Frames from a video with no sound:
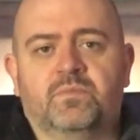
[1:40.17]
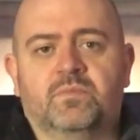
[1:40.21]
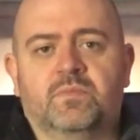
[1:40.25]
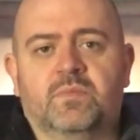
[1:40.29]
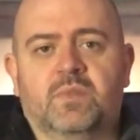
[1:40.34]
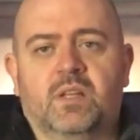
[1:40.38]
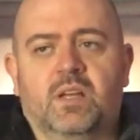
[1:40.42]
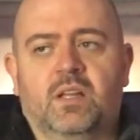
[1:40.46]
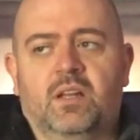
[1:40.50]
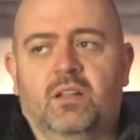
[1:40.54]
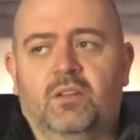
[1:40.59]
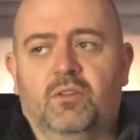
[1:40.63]

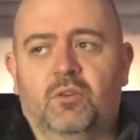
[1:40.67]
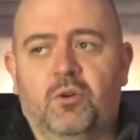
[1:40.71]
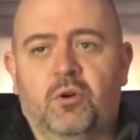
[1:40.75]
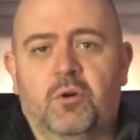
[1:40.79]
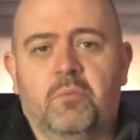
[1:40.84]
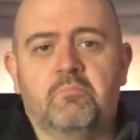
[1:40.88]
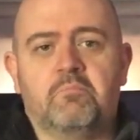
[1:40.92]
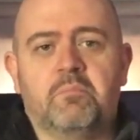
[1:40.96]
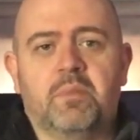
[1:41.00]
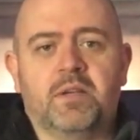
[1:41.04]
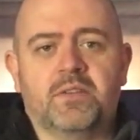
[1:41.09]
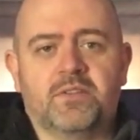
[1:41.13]
and a lot of
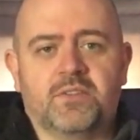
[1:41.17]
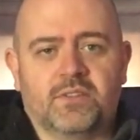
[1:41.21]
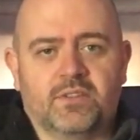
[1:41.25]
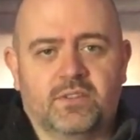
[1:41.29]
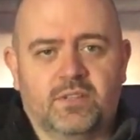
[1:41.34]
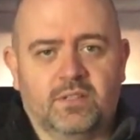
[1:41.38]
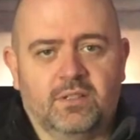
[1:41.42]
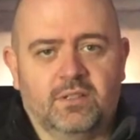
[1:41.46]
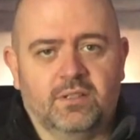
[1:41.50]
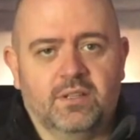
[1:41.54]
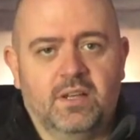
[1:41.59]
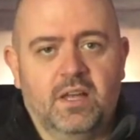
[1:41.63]

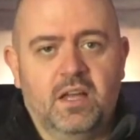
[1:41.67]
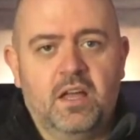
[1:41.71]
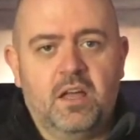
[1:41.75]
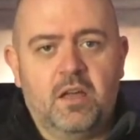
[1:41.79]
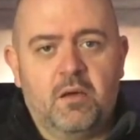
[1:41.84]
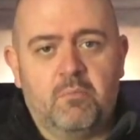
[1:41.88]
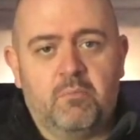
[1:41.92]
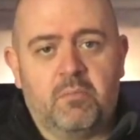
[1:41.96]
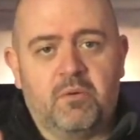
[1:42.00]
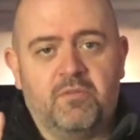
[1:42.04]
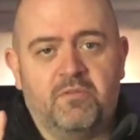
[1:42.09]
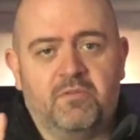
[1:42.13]
misery
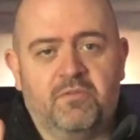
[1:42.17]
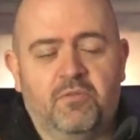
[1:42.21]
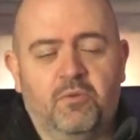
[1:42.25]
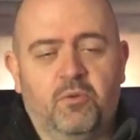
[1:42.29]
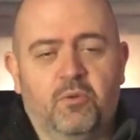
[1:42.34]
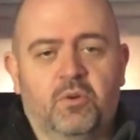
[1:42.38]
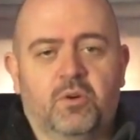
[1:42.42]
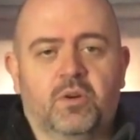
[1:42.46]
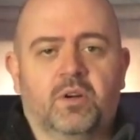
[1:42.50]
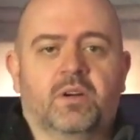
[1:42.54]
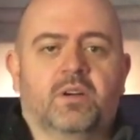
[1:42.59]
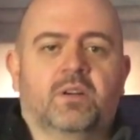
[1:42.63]

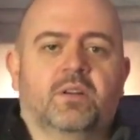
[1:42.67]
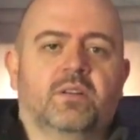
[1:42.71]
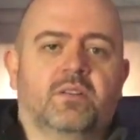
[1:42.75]
before